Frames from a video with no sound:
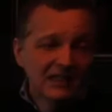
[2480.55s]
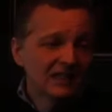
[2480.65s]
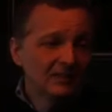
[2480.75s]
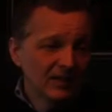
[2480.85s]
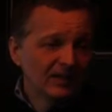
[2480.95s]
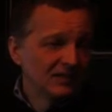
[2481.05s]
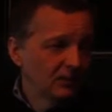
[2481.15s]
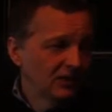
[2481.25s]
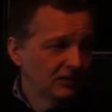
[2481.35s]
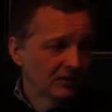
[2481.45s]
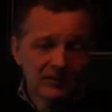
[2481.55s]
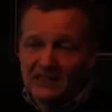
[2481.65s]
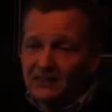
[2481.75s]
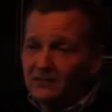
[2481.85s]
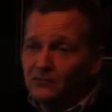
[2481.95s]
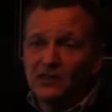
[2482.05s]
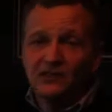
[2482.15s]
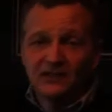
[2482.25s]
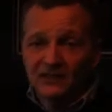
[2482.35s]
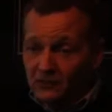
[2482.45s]
It depends on when you complete, when
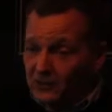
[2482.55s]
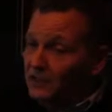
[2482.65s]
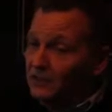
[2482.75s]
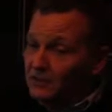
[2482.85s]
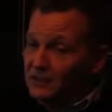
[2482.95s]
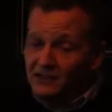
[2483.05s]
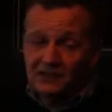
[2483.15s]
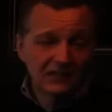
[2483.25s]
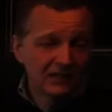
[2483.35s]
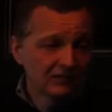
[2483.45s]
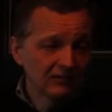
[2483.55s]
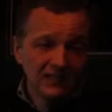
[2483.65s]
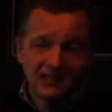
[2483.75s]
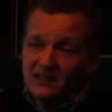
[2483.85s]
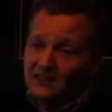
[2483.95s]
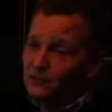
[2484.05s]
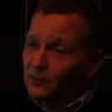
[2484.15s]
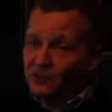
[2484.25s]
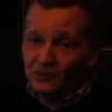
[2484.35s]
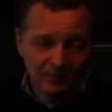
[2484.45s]
your fiscal year end is,
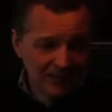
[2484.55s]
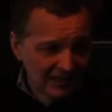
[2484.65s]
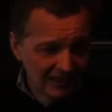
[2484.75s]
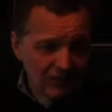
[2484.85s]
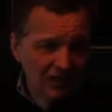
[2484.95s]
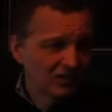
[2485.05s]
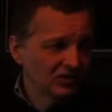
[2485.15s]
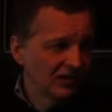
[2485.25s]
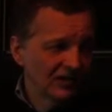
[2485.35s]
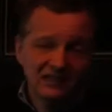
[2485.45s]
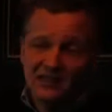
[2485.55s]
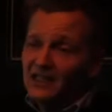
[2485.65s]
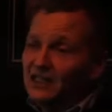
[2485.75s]
when you complete the project.